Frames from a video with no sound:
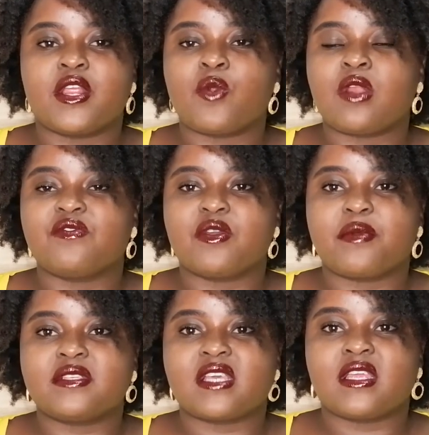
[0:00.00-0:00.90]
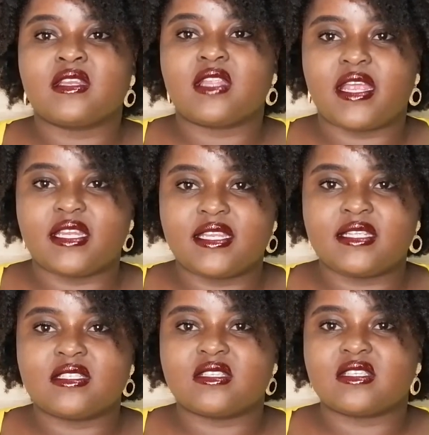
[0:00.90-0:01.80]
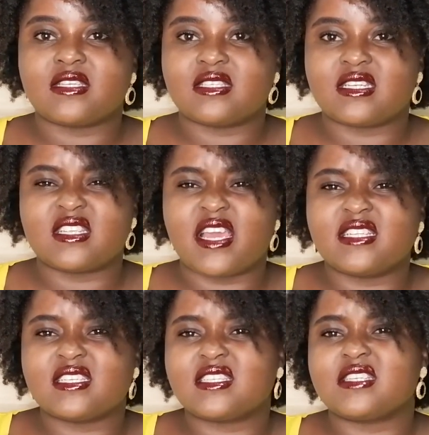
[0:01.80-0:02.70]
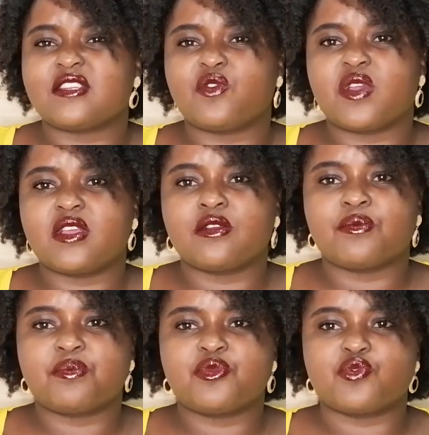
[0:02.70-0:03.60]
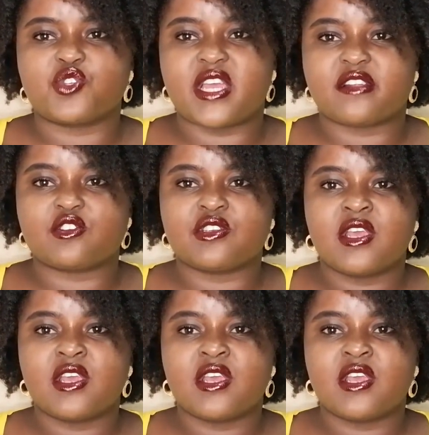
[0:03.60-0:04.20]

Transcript: one of the ways I did it is I just started going to church,